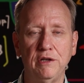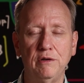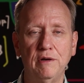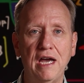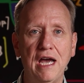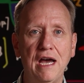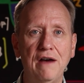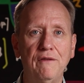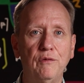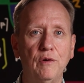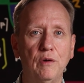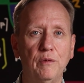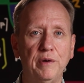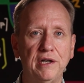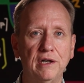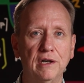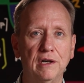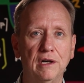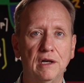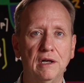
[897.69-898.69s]
you have what we
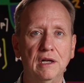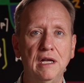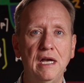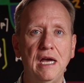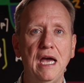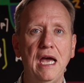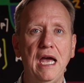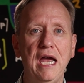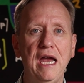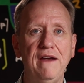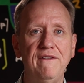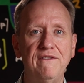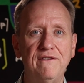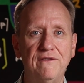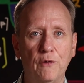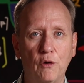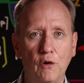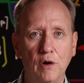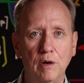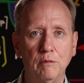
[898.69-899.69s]
call a
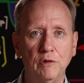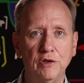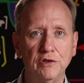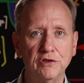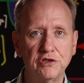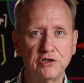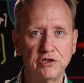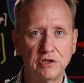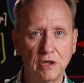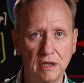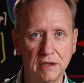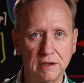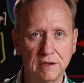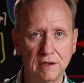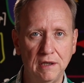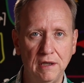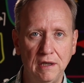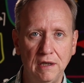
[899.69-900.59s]
formal shunt.